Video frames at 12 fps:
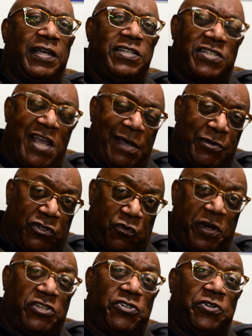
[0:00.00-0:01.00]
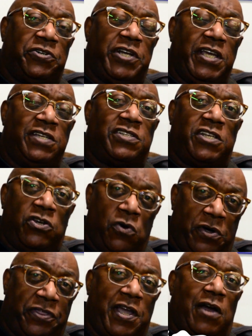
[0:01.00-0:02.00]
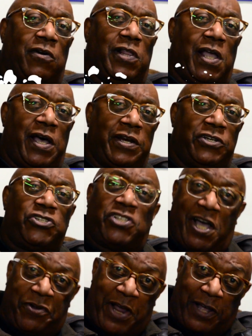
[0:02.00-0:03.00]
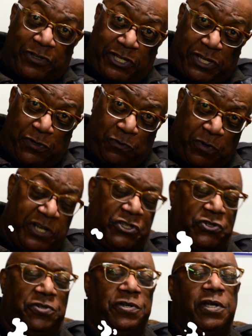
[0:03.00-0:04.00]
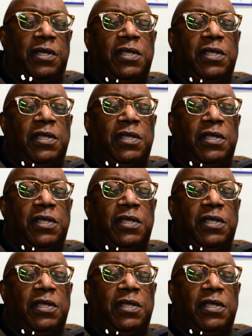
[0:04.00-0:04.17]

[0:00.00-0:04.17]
His name is Richard. He's in North Carolina. Shout out to you, Richard.